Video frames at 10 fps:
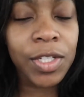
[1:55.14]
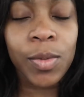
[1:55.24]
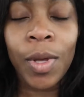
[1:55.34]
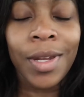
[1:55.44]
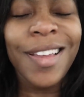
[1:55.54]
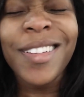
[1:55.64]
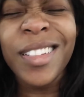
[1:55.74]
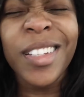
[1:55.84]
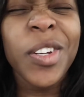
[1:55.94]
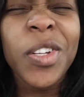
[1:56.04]
just want a
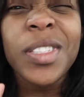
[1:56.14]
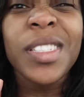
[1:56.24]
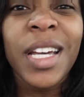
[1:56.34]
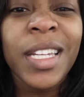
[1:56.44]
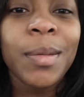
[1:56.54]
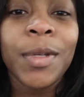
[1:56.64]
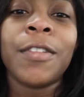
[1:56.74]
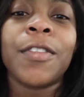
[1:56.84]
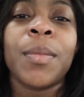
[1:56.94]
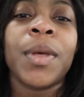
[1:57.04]
little tiny bit
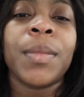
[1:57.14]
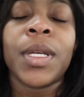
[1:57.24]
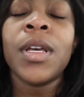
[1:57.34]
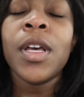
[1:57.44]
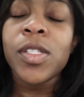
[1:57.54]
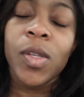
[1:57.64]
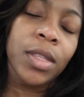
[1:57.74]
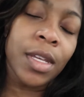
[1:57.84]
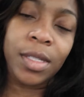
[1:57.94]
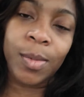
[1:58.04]
of commitment. So
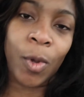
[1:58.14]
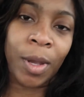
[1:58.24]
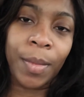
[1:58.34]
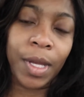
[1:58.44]
hit that subscribe